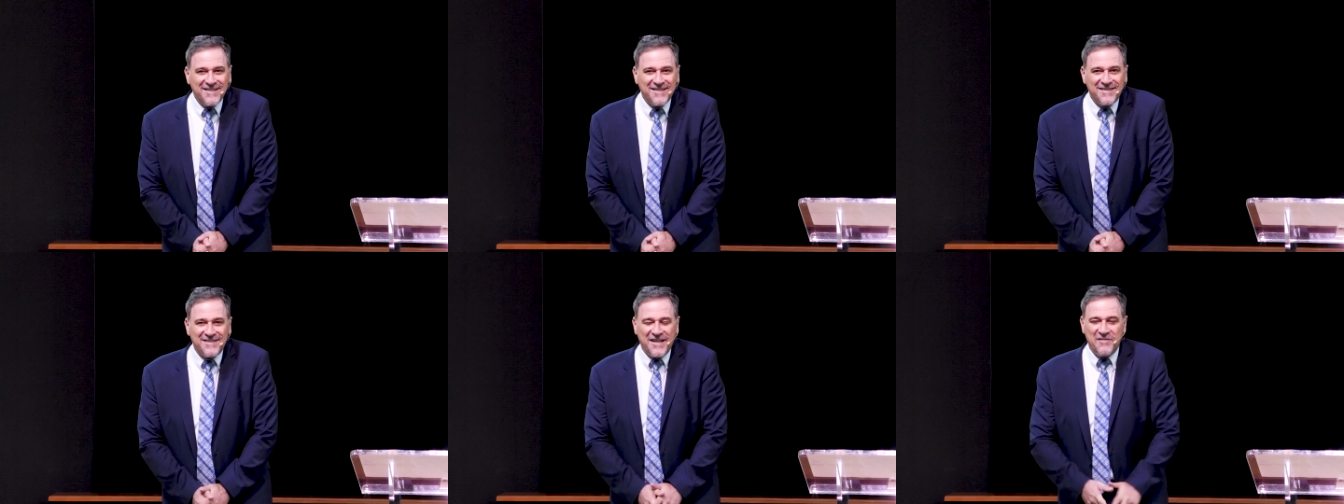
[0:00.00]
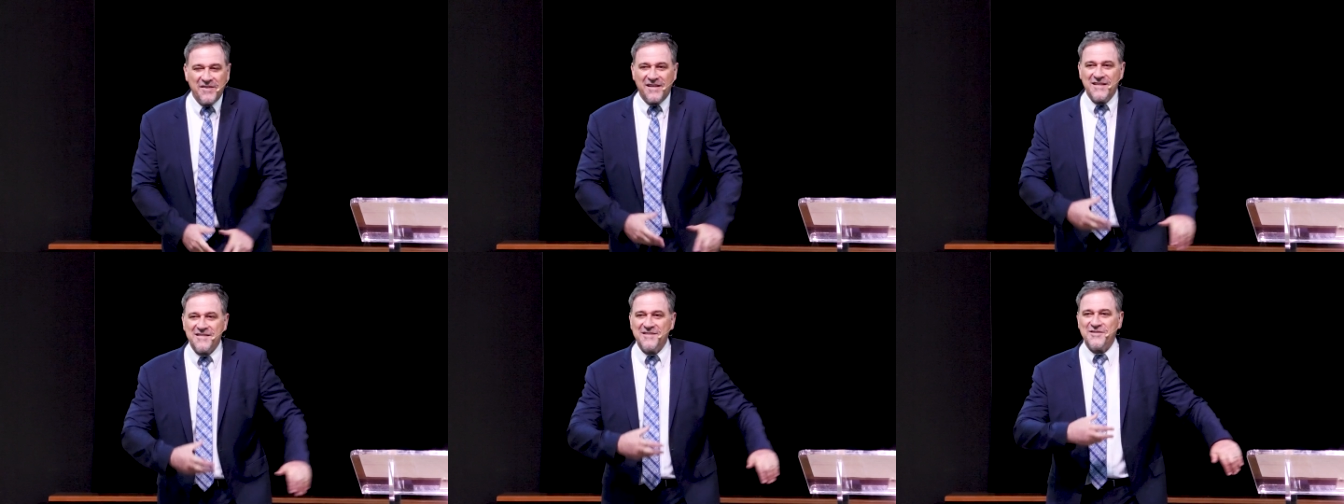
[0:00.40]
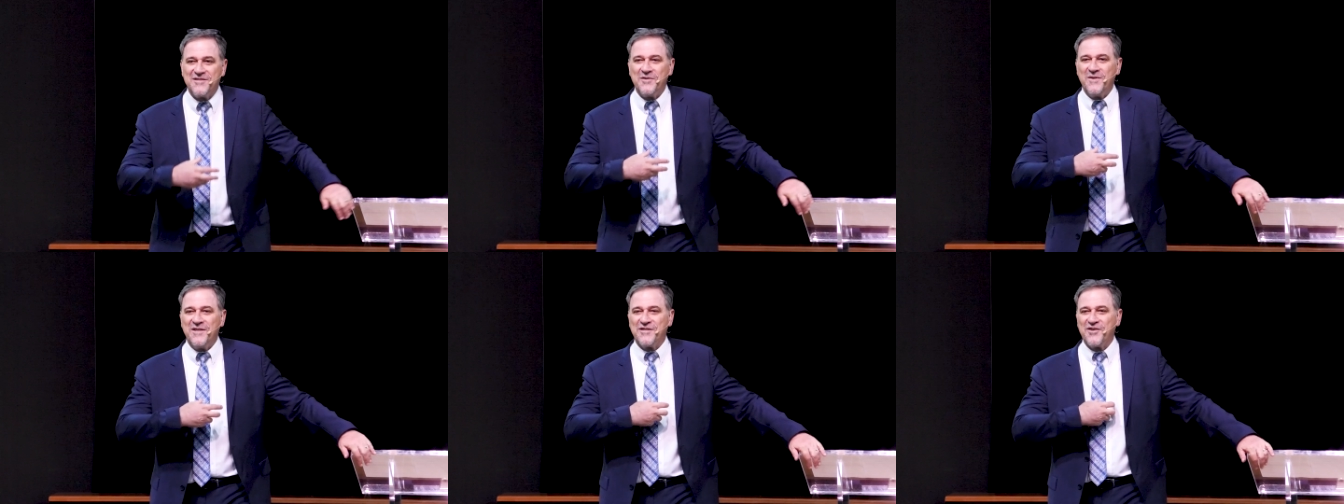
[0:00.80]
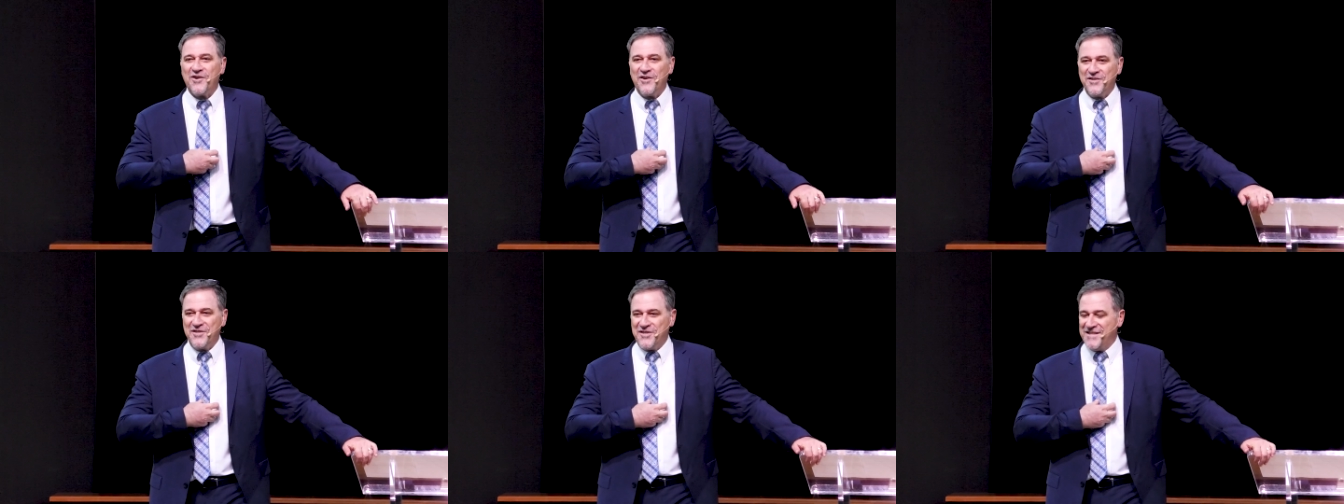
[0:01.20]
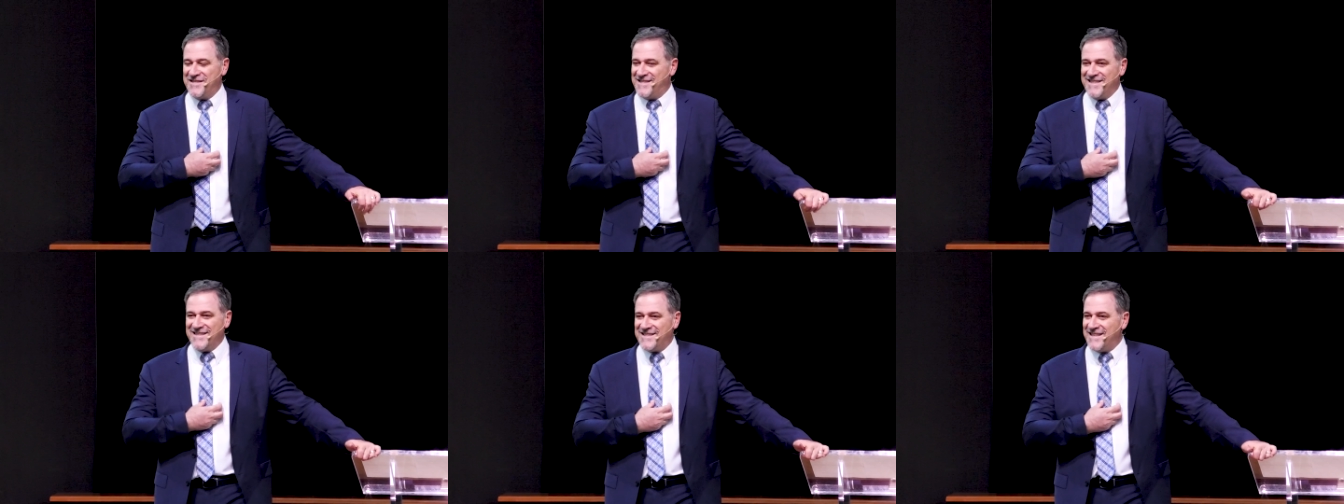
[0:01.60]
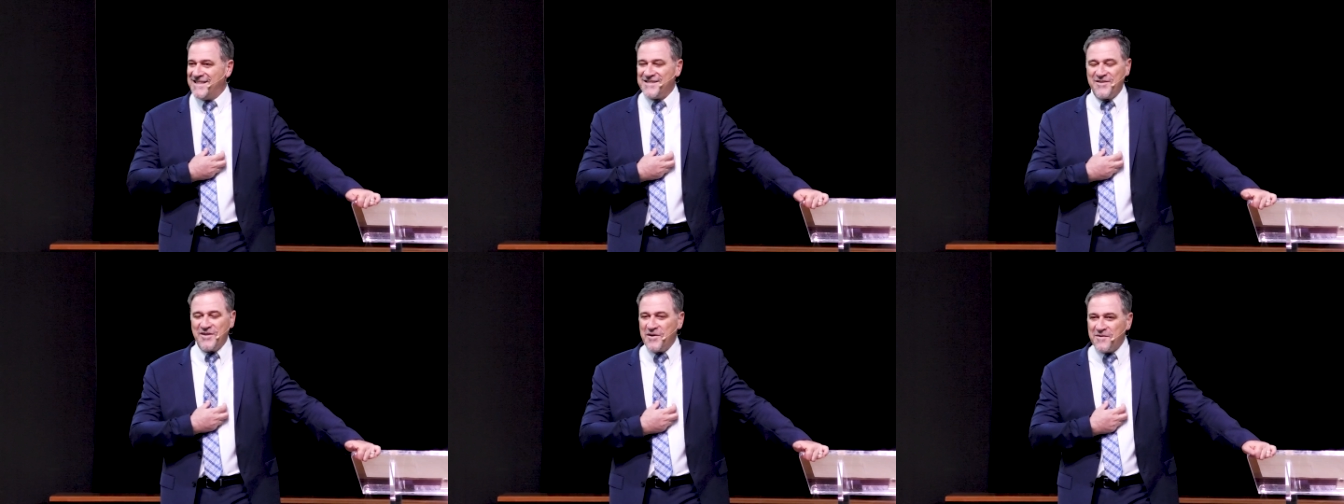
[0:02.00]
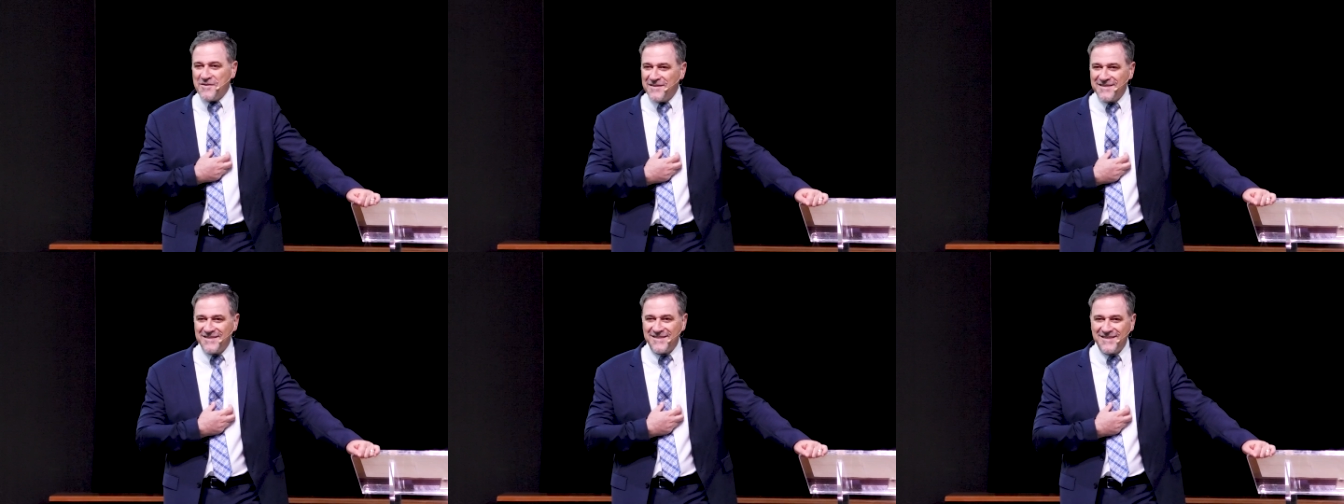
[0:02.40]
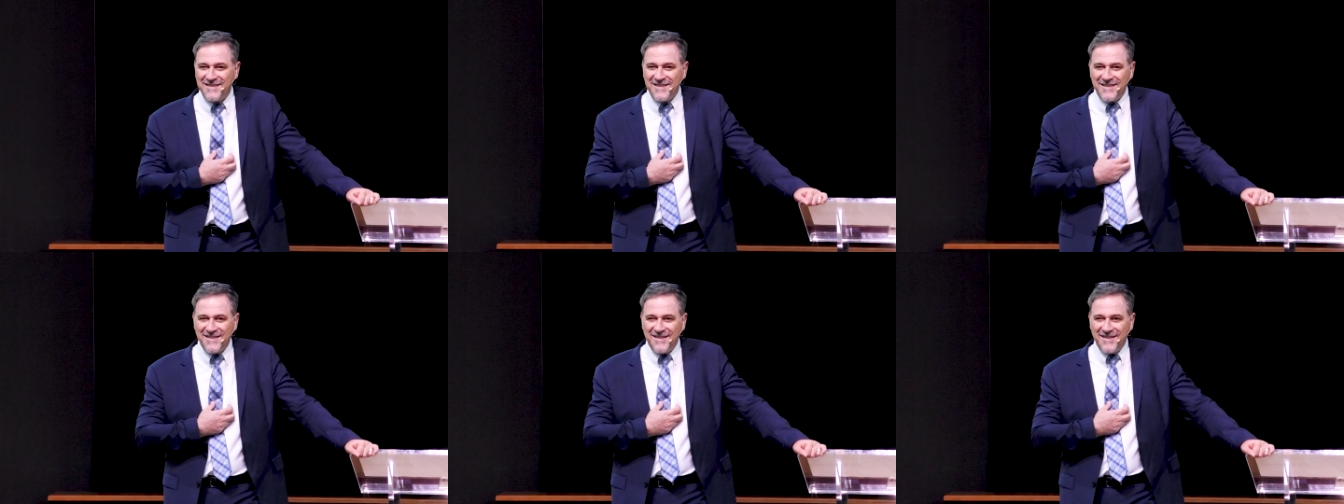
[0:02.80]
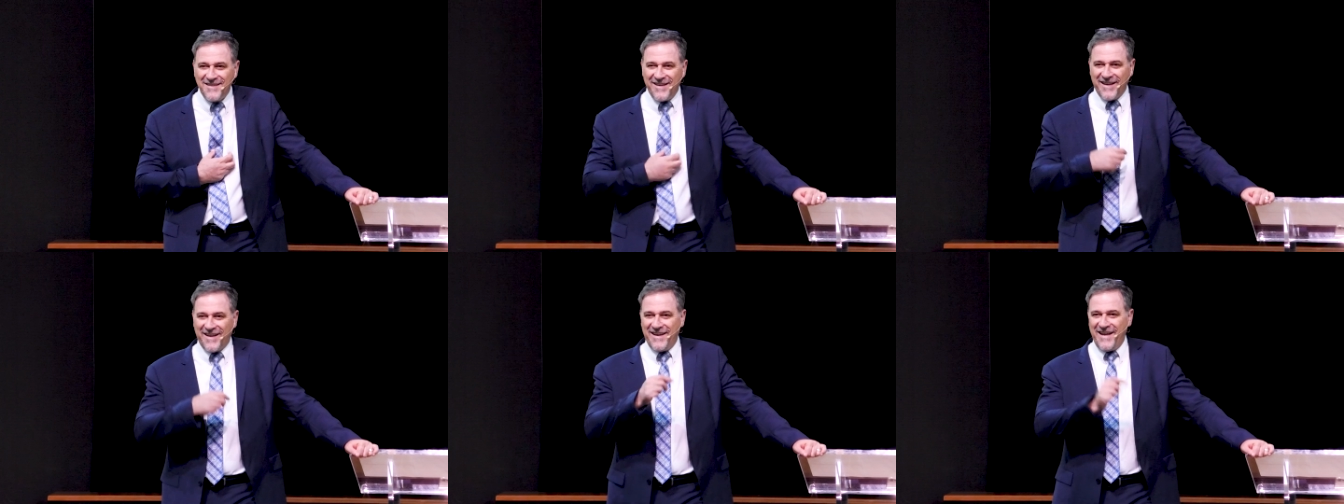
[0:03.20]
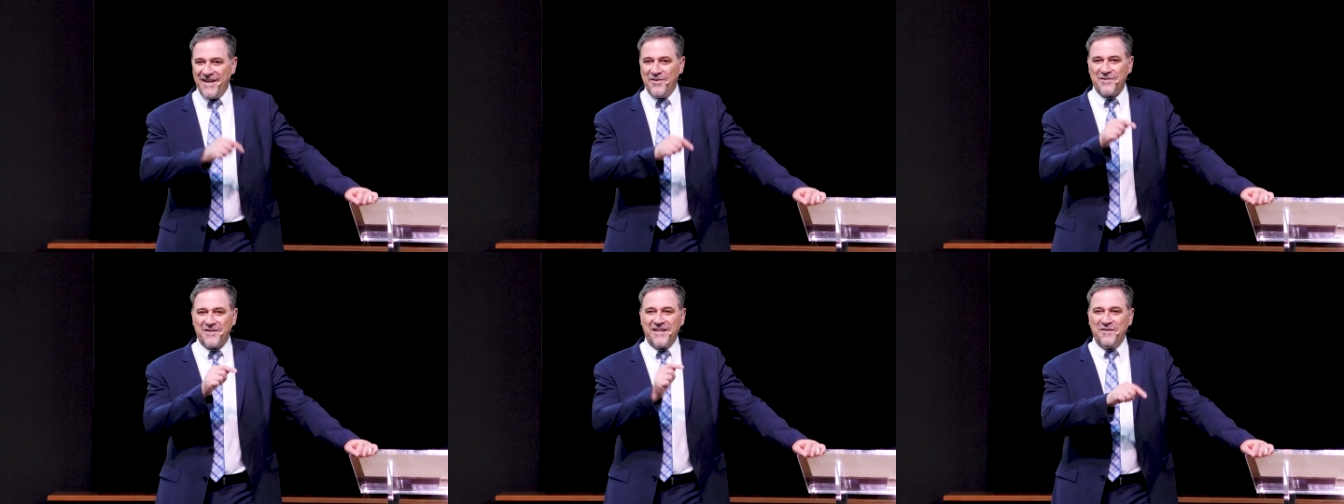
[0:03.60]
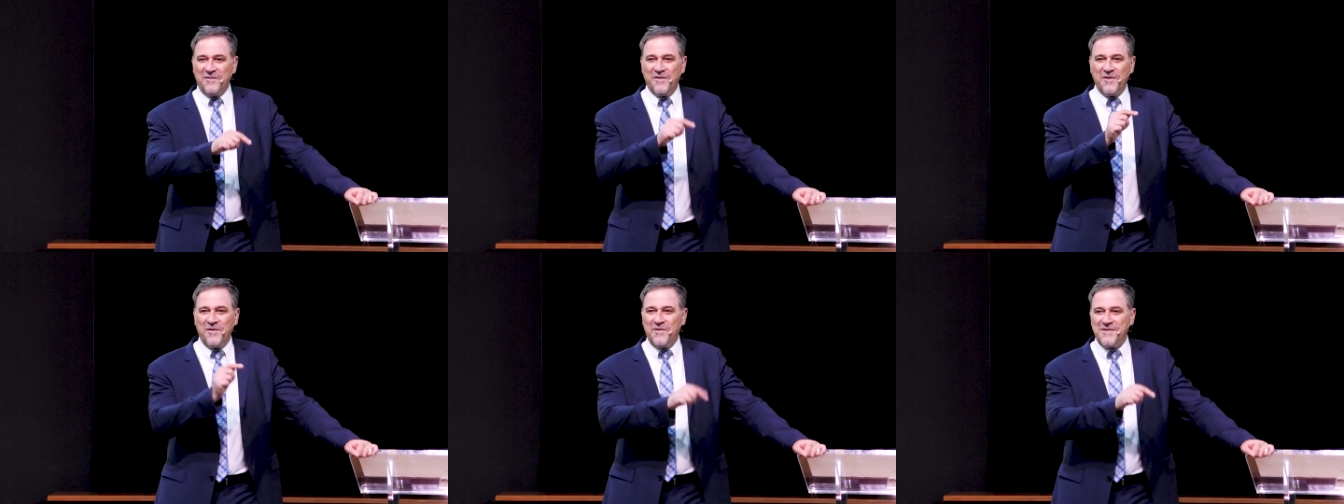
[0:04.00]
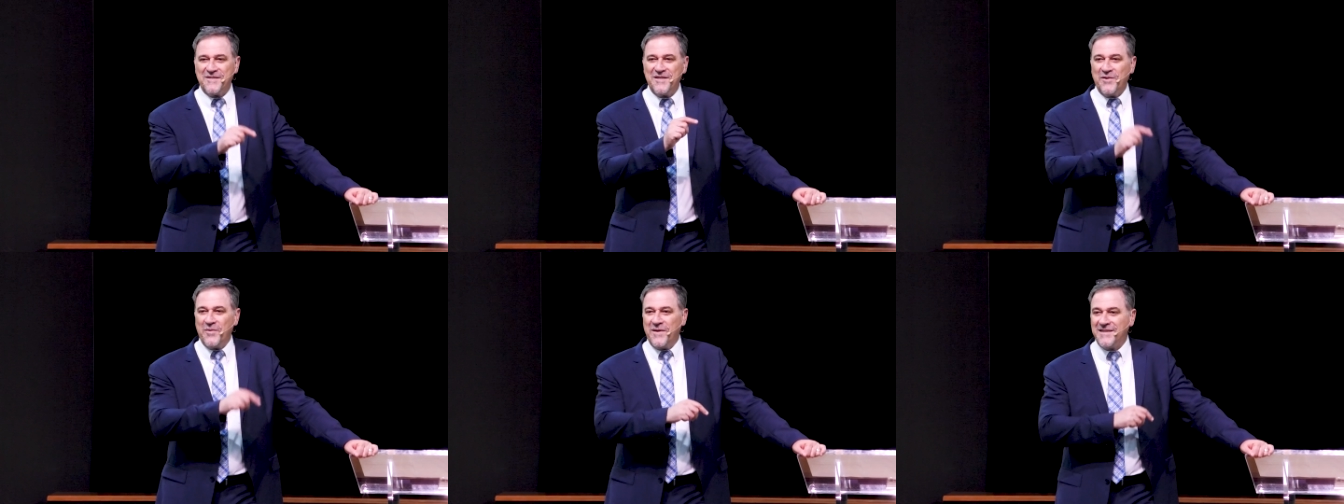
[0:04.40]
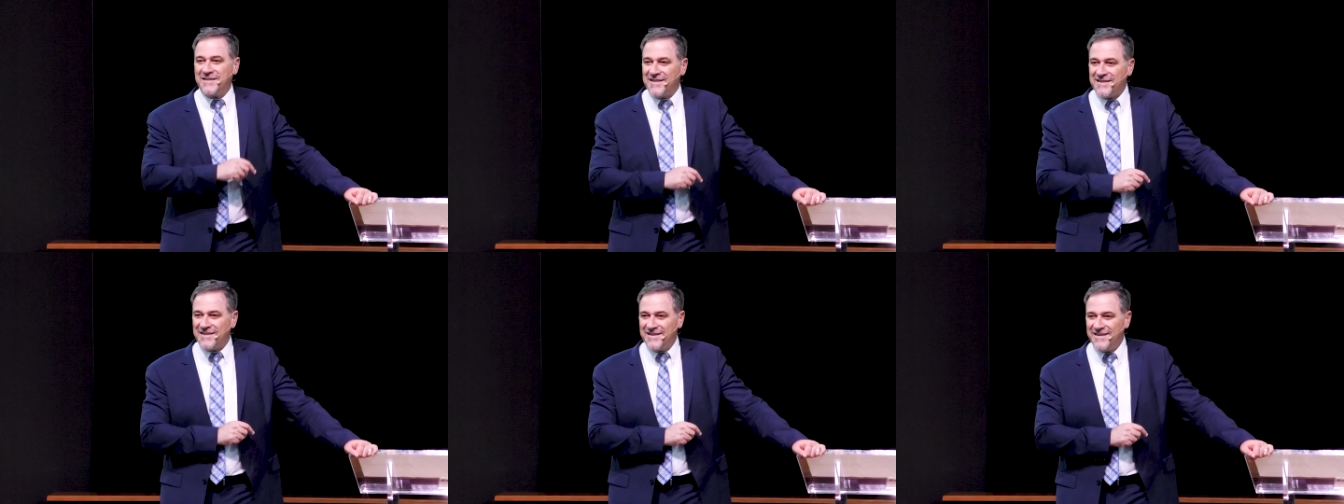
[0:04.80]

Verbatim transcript: David listens to his conscience and he says, No, I cannot kill the Lord's anointed.